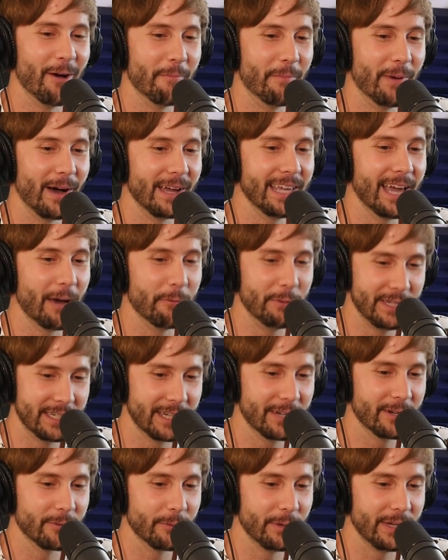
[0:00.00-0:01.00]
Uh, but yeah, we
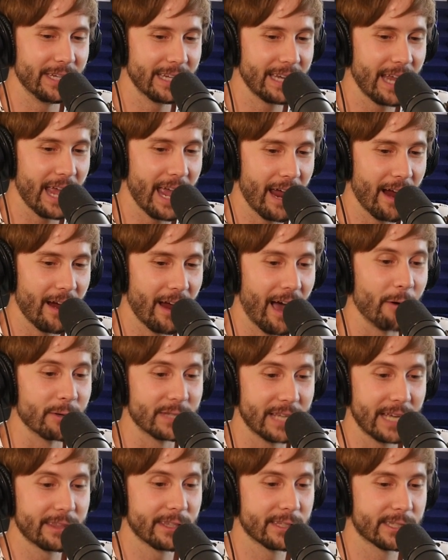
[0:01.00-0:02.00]
didn't we didn't air. I
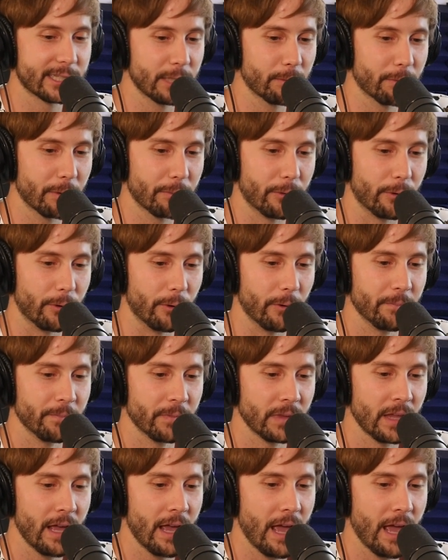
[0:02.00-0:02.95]
was at the Super Bowl,